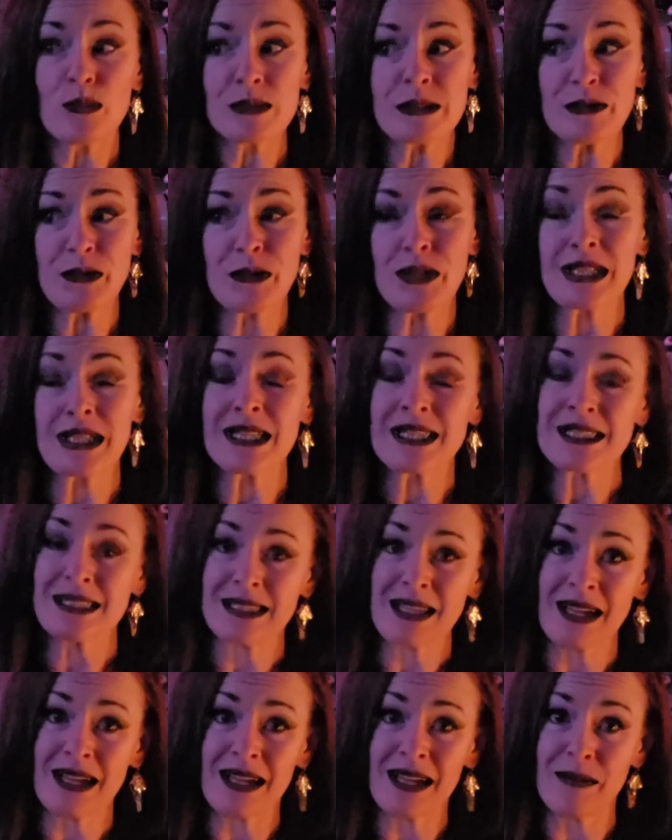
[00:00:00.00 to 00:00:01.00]
for it this
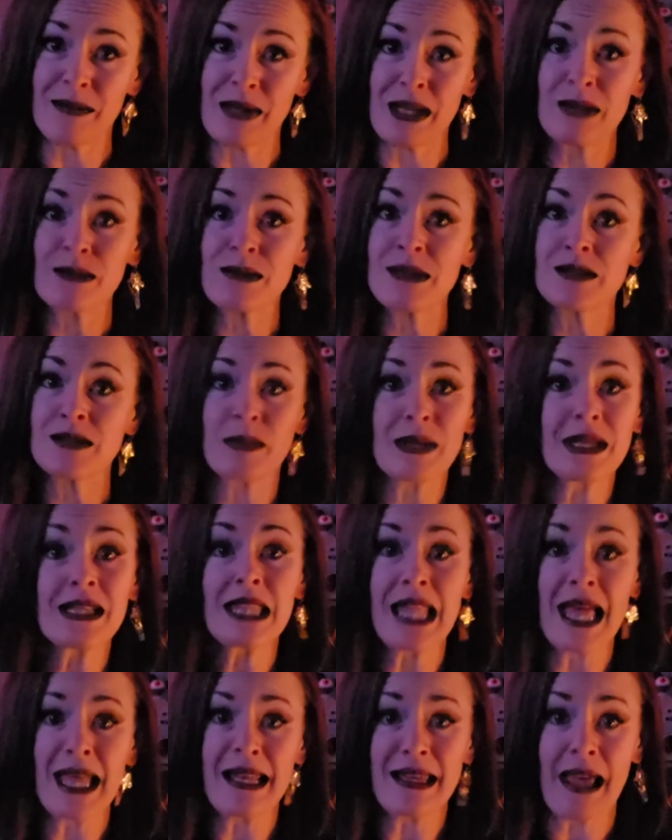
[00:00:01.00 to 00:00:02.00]
time, and it was a big
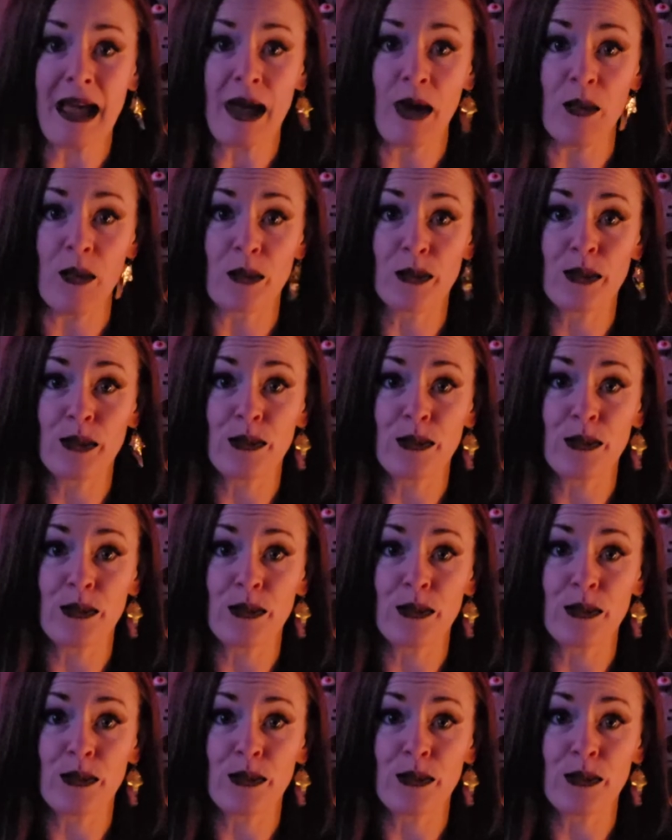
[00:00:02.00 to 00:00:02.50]
letdown.